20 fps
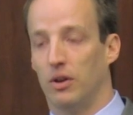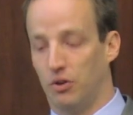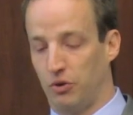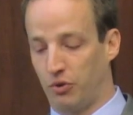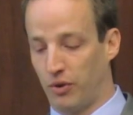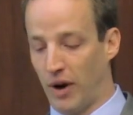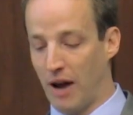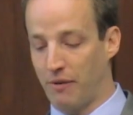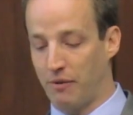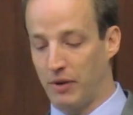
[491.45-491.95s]

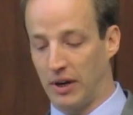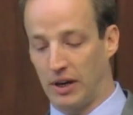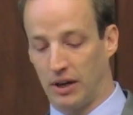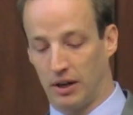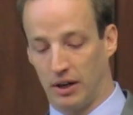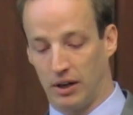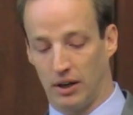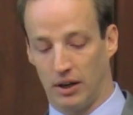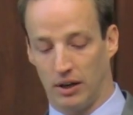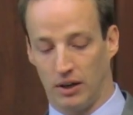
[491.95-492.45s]
Traffic,
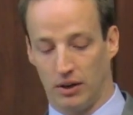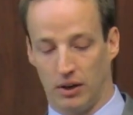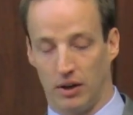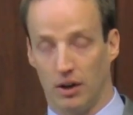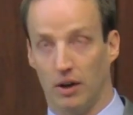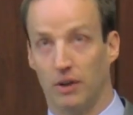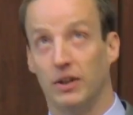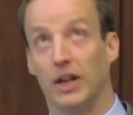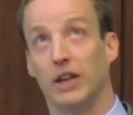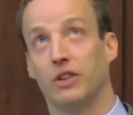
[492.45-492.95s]

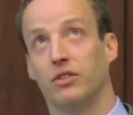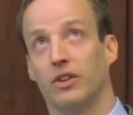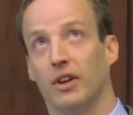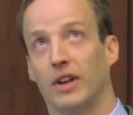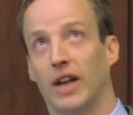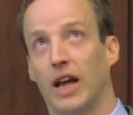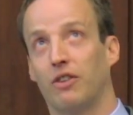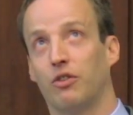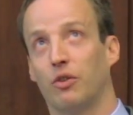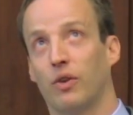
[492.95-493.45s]

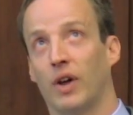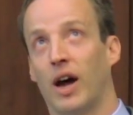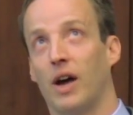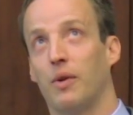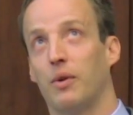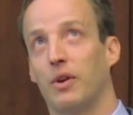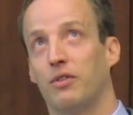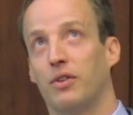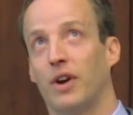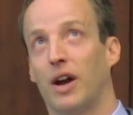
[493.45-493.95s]
NHTSA, National
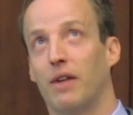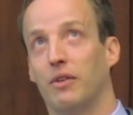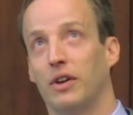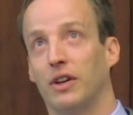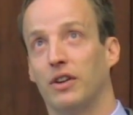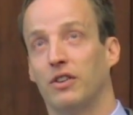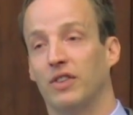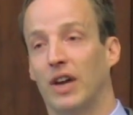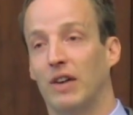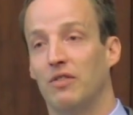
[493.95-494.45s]
Highway
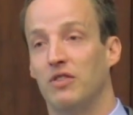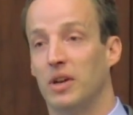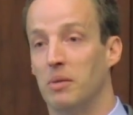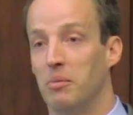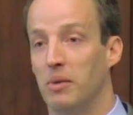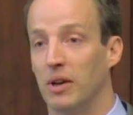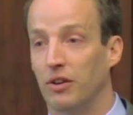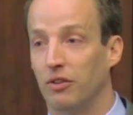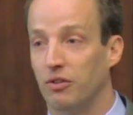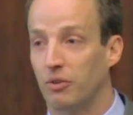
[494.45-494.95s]
Traffic and Safety
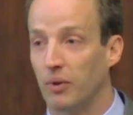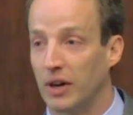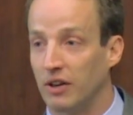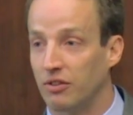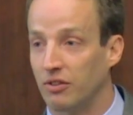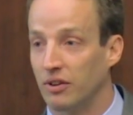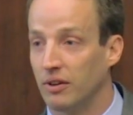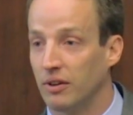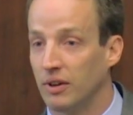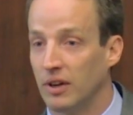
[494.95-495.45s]

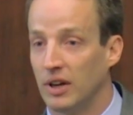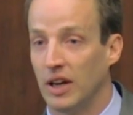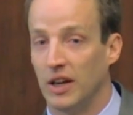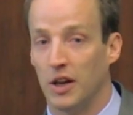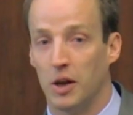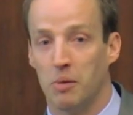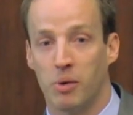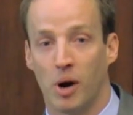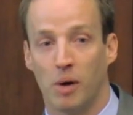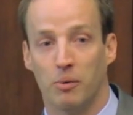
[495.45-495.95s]
Administration
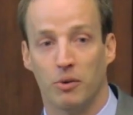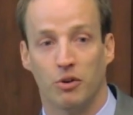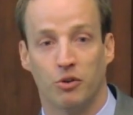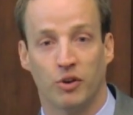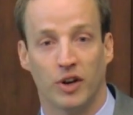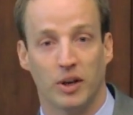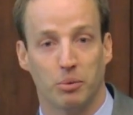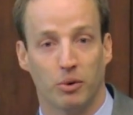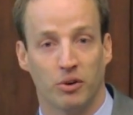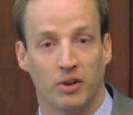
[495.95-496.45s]
in the Department of
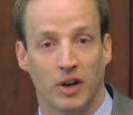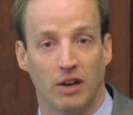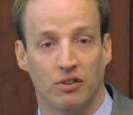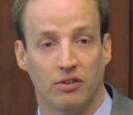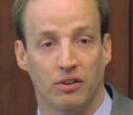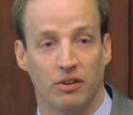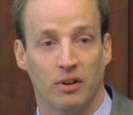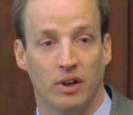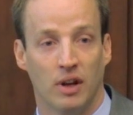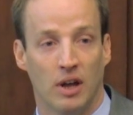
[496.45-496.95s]

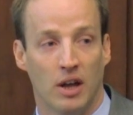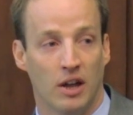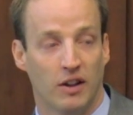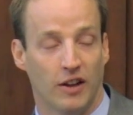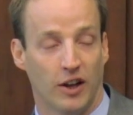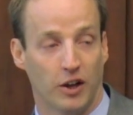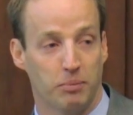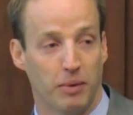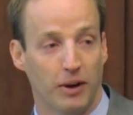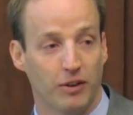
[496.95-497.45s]
Transportation
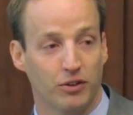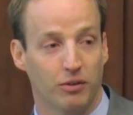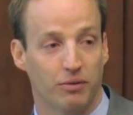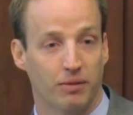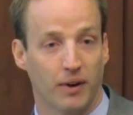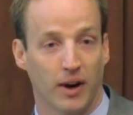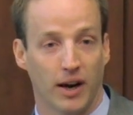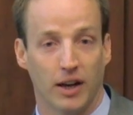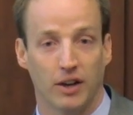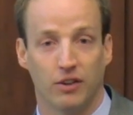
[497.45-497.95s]
that
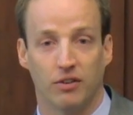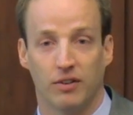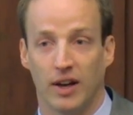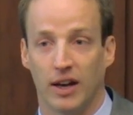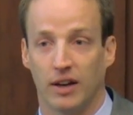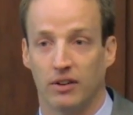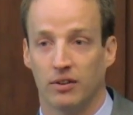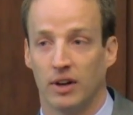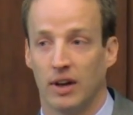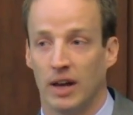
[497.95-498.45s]
specifies
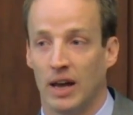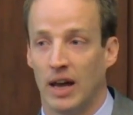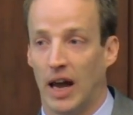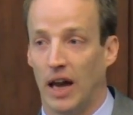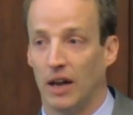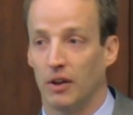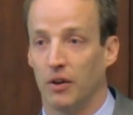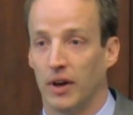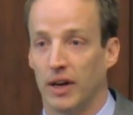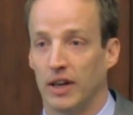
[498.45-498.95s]
that
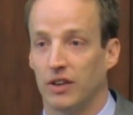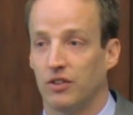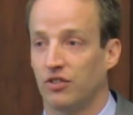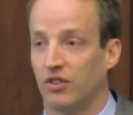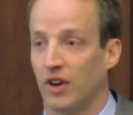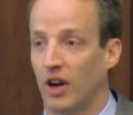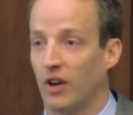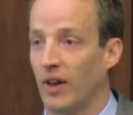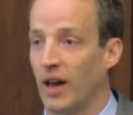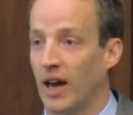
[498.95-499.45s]
headlights
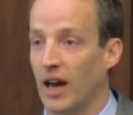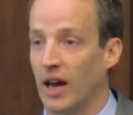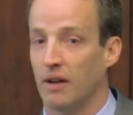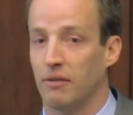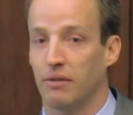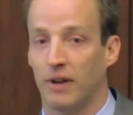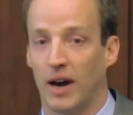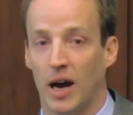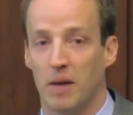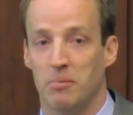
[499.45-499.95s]
shall
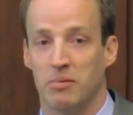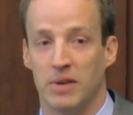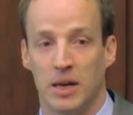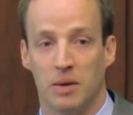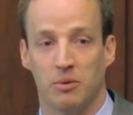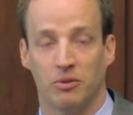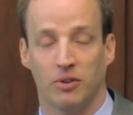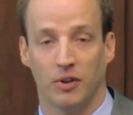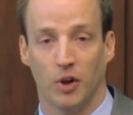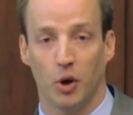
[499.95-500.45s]
have high
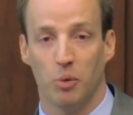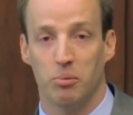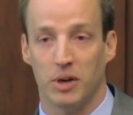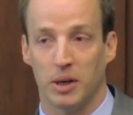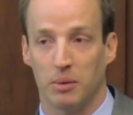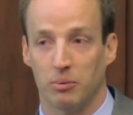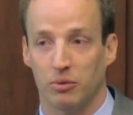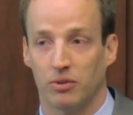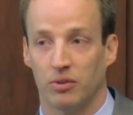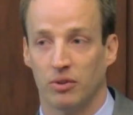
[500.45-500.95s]
beams and low
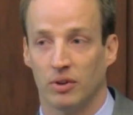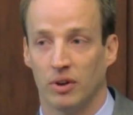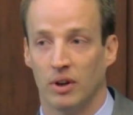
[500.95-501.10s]
beams.